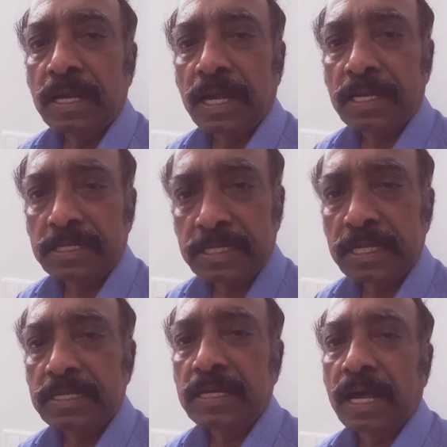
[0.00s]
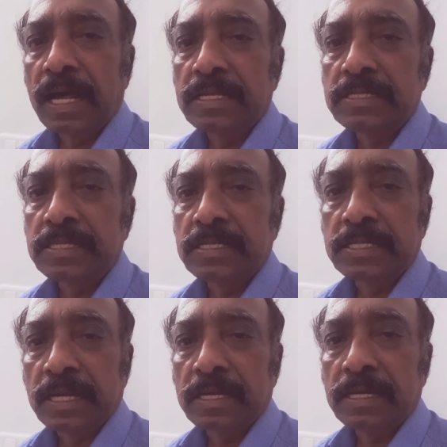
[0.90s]
and see it as
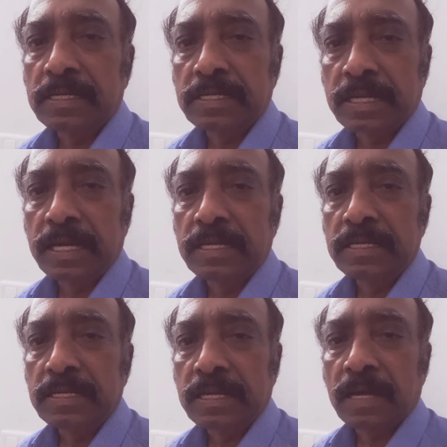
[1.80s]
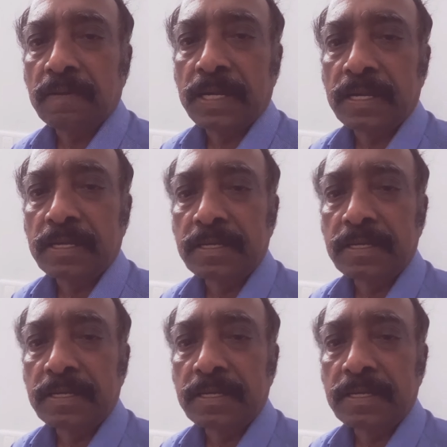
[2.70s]
just like a train traveling.